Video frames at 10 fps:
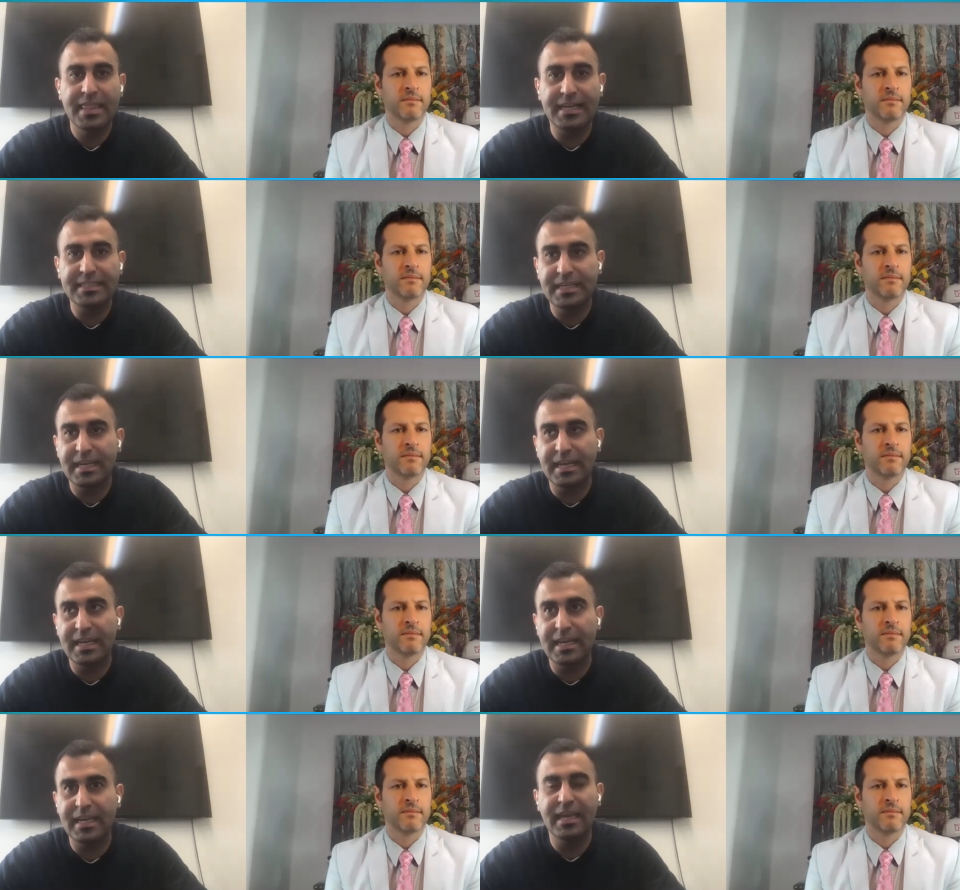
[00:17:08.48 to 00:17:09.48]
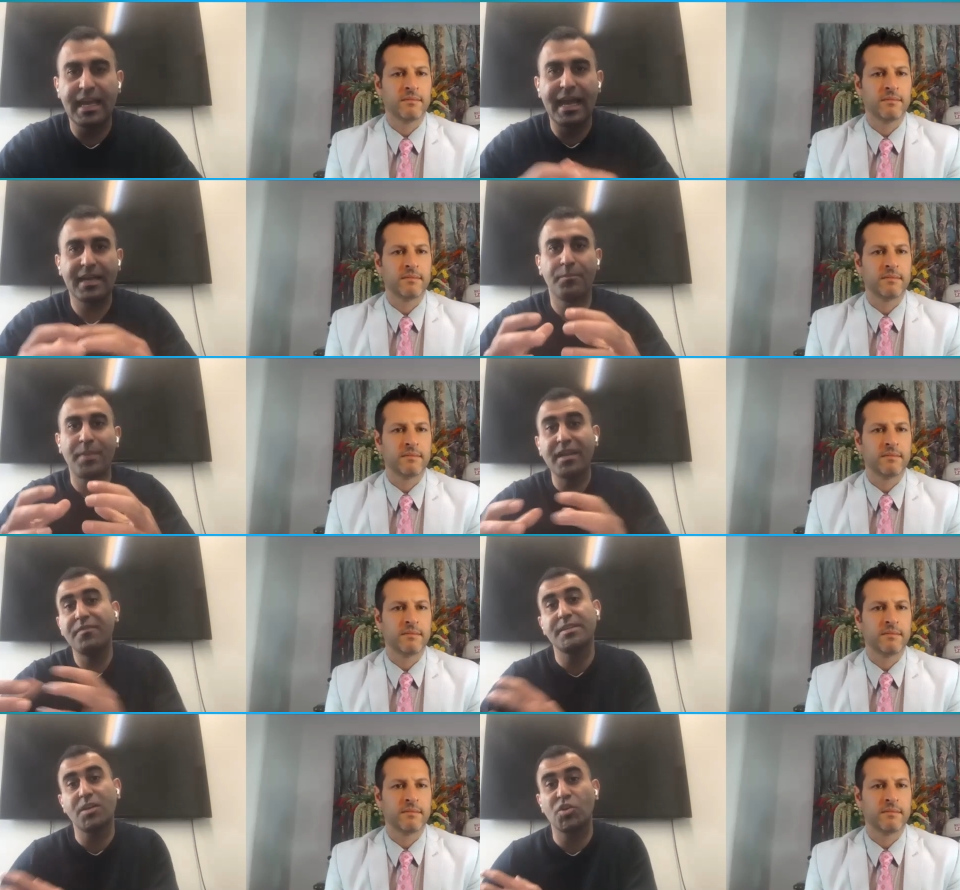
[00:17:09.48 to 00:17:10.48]
Speaker 1: that
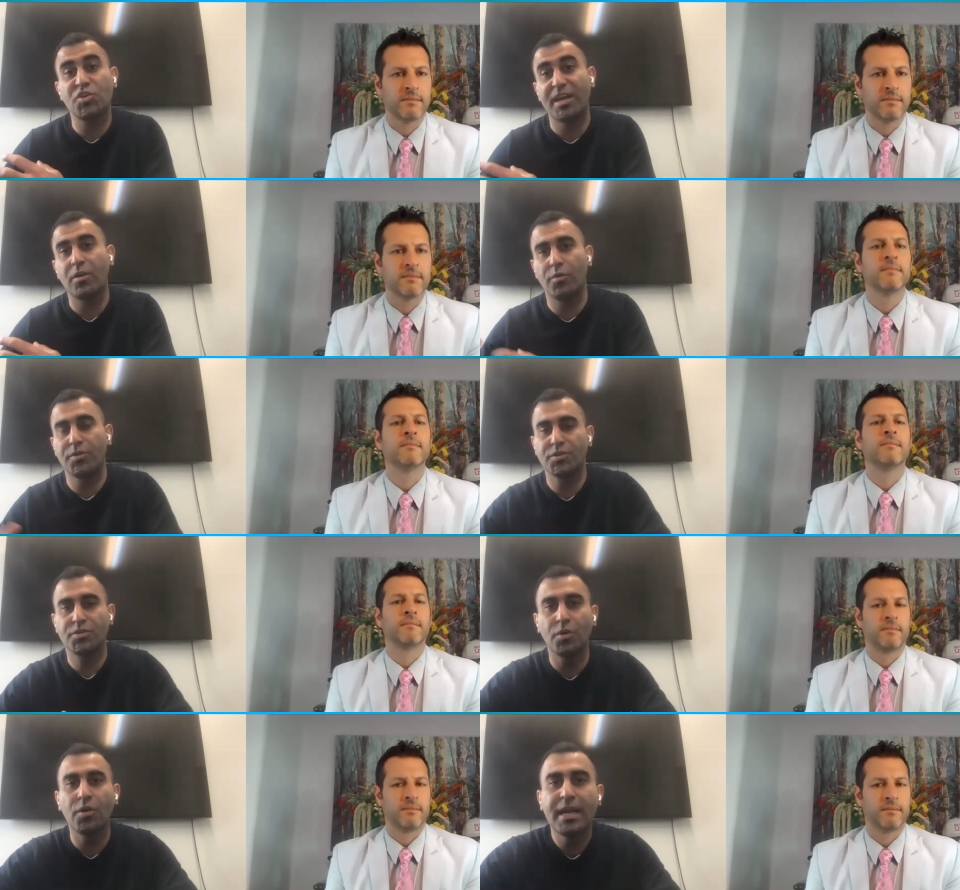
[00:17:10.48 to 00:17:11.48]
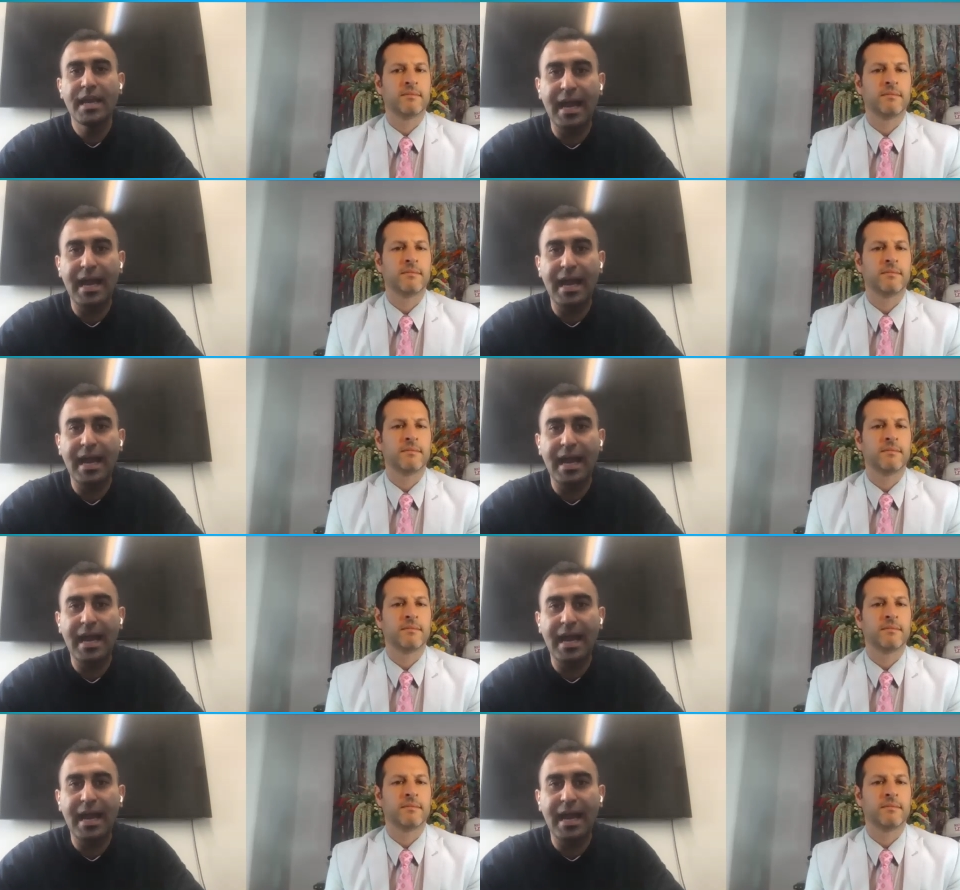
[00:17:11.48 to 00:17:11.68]
benefits our shareholders. So